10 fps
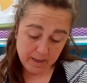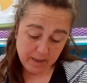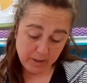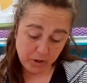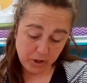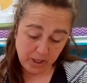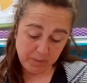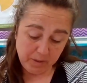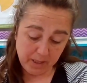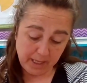is
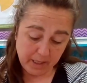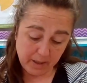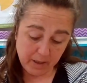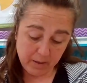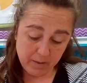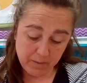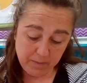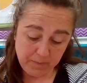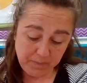shaped like a cone.